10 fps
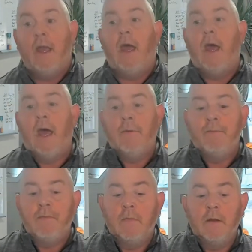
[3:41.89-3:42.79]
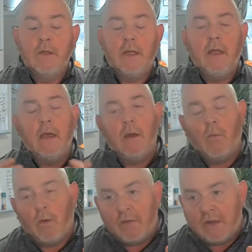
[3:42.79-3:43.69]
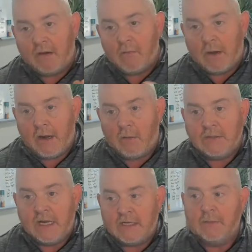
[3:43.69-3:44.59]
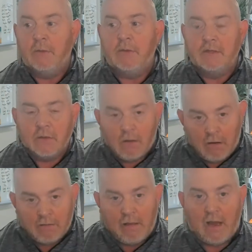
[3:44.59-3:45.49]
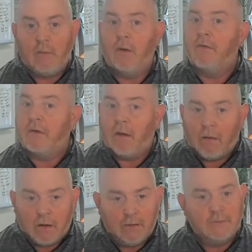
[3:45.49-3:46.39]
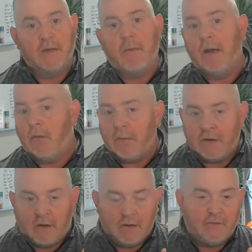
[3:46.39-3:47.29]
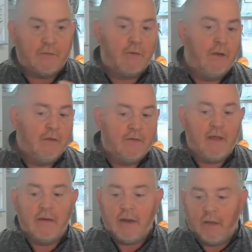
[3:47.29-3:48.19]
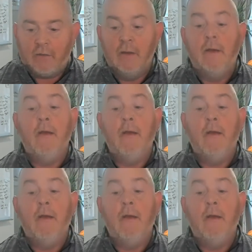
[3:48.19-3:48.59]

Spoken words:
One thing everybody always asks me with this long line, what if a car comes up? I don't want my dog in the street, this, that, and the other.